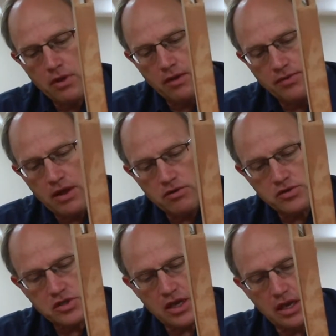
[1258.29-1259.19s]
Their
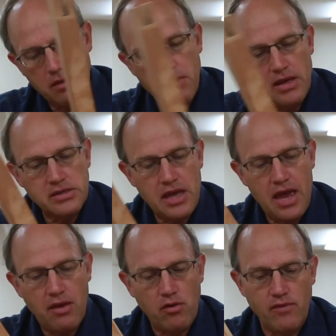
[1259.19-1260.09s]
seam is, I
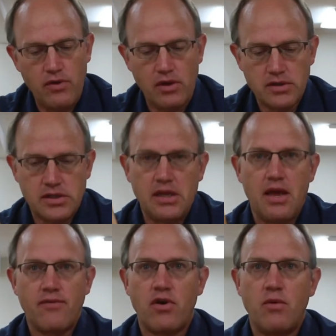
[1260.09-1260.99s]
don't know if you can see
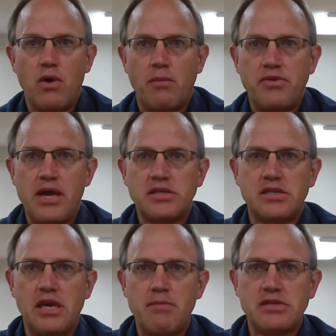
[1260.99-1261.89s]
that very well, but that
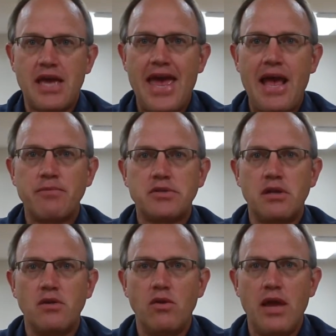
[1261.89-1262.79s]
seam is
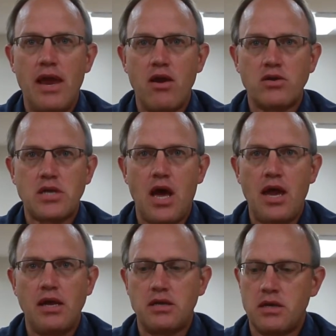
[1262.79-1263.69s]
absolutely
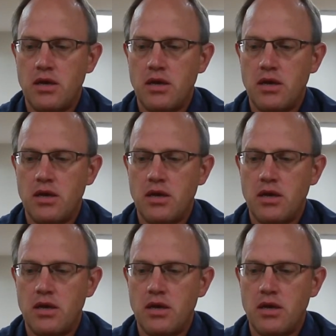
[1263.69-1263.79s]
airtight.